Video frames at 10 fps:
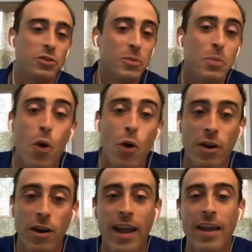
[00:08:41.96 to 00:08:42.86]

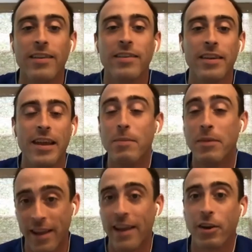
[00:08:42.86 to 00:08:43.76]
supporter and
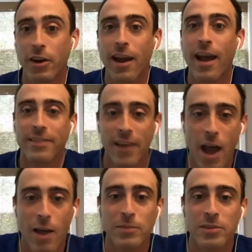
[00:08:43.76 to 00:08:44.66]
imitator at
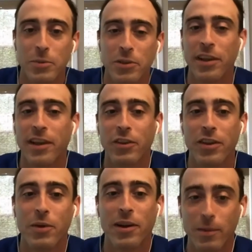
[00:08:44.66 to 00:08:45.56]
times,
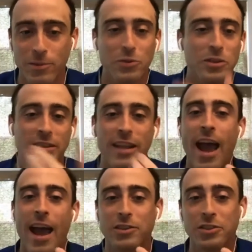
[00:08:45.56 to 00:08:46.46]
particularly when it comes to his
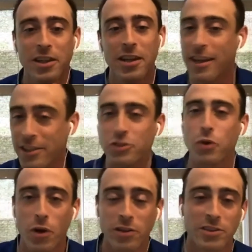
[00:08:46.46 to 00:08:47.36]
stash and
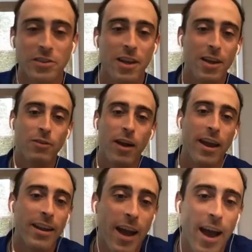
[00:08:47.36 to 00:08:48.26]
jorts,
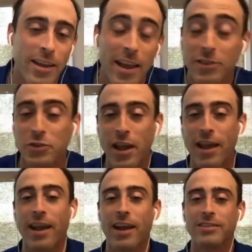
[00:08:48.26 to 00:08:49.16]
right?
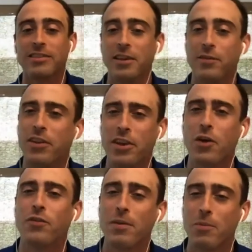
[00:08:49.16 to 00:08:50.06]
Yesterday, I got to see a video
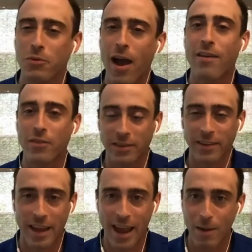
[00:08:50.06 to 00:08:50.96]
of him arriving to
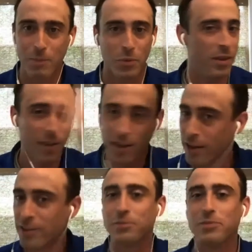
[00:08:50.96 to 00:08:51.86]
camp with
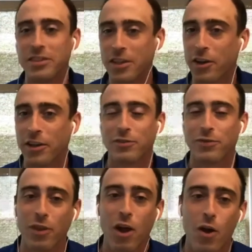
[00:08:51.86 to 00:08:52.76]
some serious
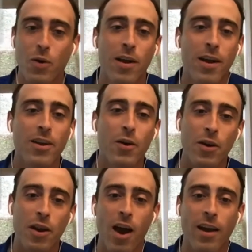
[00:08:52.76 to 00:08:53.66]
flow
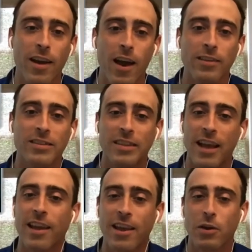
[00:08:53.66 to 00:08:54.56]
going on. Does
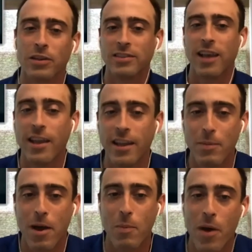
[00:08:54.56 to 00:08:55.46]
that get you excited
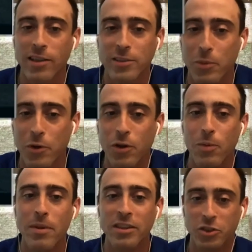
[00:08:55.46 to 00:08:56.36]
about
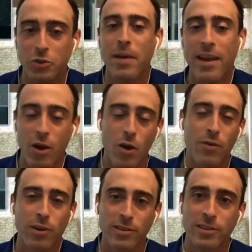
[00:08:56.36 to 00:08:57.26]
possible Minshew
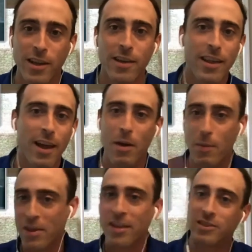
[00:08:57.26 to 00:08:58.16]
makeovers that might
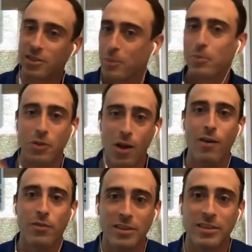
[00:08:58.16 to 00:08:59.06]
be easier to pull
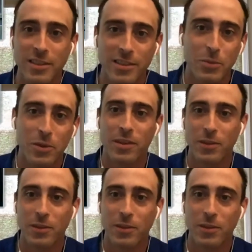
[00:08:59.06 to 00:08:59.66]
off this season? Did you